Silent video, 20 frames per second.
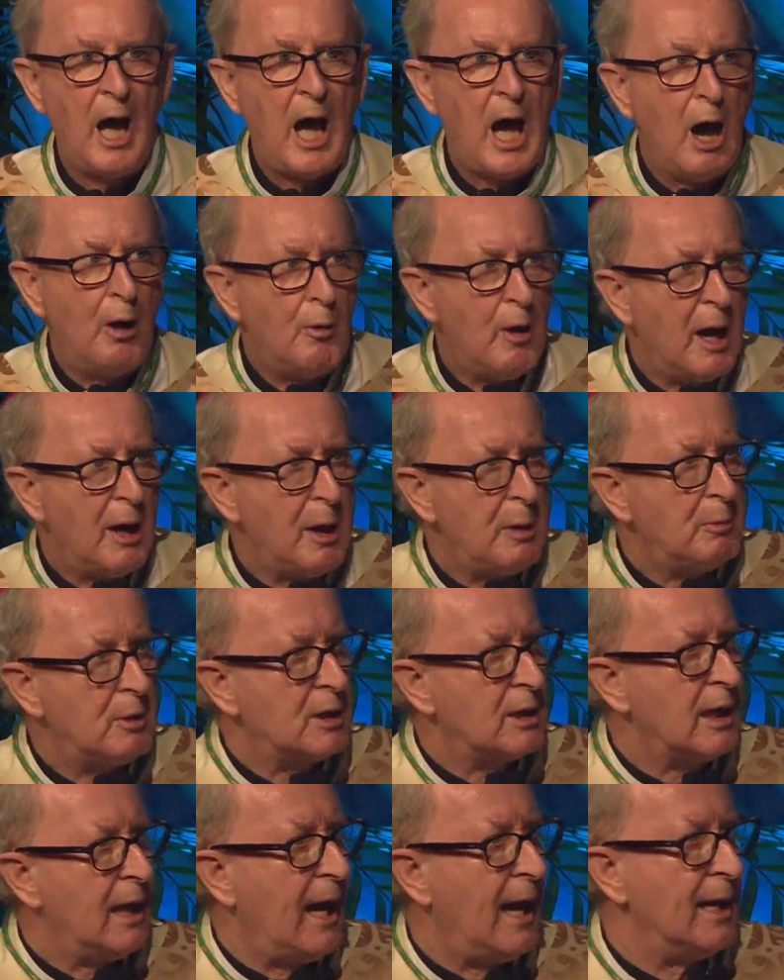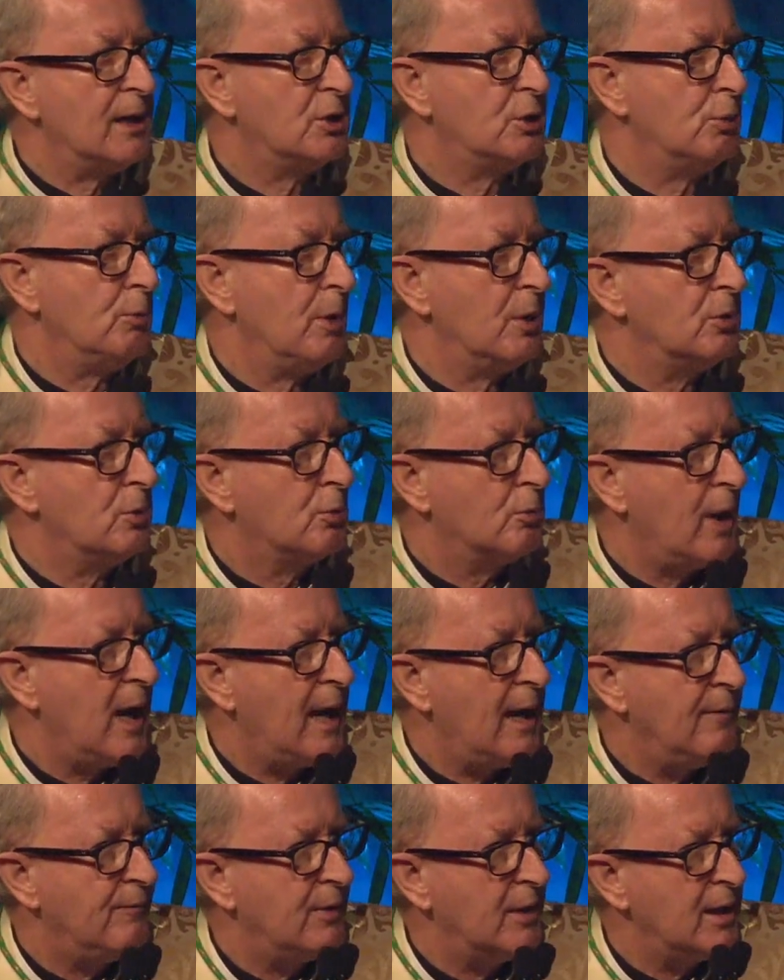How I would like to
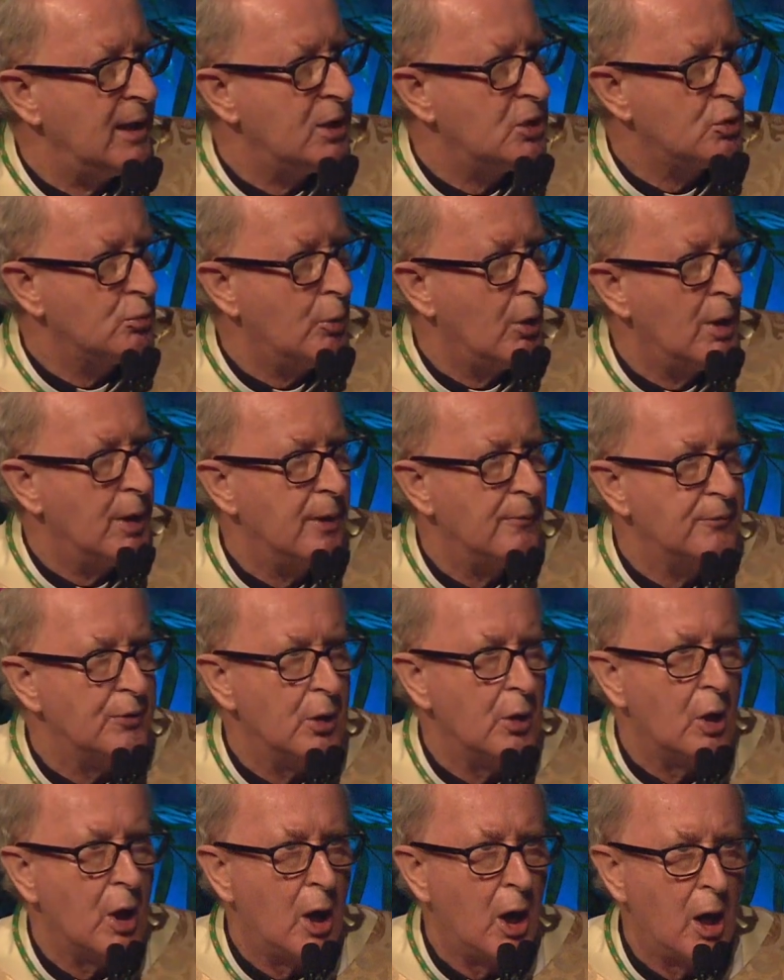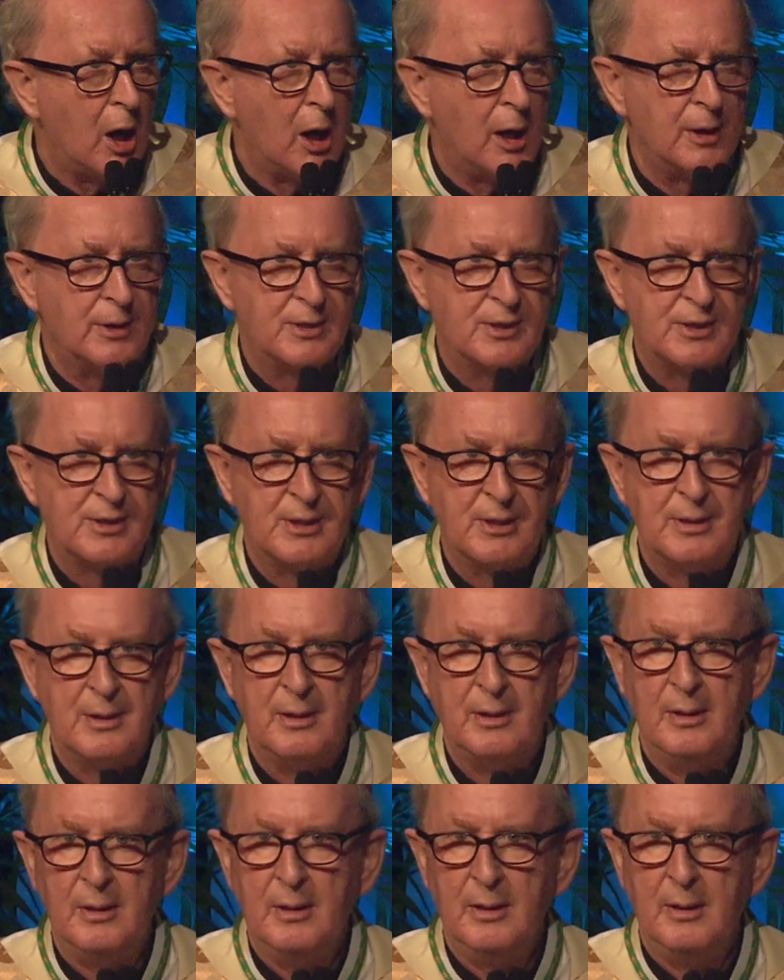engrave in each one of your hearts.